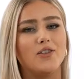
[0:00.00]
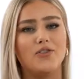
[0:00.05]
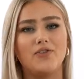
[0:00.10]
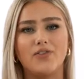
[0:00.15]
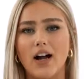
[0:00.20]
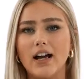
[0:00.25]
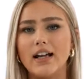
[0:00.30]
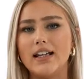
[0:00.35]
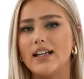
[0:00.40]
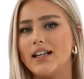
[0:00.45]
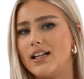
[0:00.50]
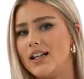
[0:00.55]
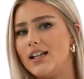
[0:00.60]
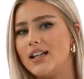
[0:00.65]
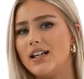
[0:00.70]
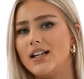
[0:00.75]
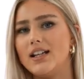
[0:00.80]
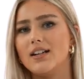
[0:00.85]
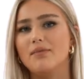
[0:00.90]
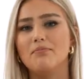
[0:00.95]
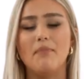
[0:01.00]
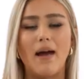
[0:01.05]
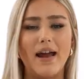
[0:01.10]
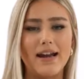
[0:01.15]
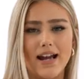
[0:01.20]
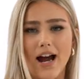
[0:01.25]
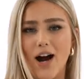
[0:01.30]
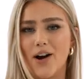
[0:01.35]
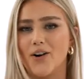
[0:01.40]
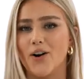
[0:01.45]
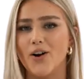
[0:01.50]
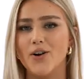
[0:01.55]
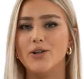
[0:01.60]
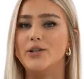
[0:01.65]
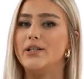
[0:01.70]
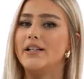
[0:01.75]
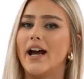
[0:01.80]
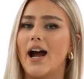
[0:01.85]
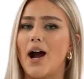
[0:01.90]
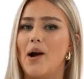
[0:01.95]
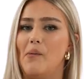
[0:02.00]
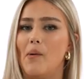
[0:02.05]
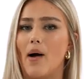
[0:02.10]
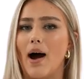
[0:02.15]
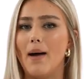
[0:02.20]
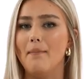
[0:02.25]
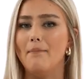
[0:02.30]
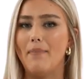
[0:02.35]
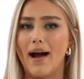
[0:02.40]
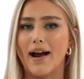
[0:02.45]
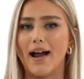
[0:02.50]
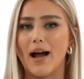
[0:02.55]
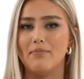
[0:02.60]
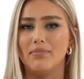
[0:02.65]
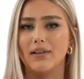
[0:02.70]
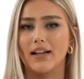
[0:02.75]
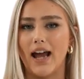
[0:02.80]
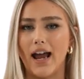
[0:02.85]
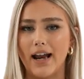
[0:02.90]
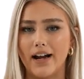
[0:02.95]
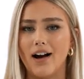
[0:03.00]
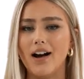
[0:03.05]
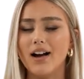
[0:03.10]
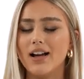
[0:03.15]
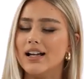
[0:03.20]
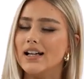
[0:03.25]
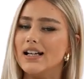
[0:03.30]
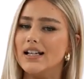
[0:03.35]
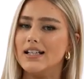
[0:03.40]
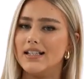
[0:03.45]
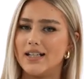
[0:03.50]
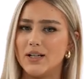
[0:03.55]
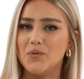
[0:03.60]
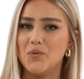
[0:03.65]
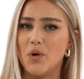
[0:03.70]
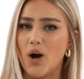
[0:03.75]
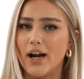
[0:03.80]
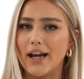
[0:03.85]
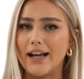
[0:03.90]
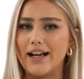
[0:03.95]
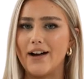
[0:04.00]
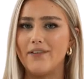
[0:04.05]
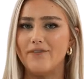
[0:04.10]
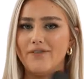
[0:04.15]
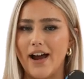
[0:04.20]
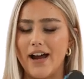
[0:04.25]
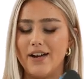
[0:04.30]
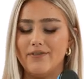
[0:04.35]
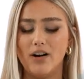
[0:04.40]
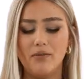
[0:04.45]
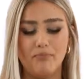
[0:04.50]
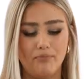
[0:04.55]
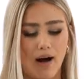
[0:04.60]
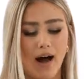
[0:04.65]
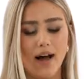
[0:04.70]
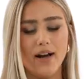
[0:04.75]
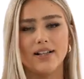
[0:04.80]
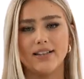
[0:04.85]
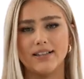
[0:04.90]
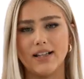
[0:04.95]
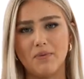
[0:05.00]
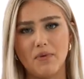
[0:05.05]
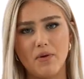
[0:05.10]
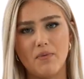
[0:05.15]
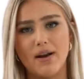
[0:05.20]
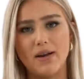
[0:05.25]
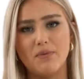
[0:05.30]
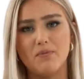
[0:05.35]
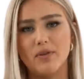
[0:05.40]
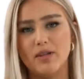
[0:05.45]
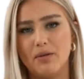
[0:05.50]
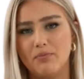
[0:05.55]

the funky make our own DIY back applicator. Didn't work in our favor, but then we went in with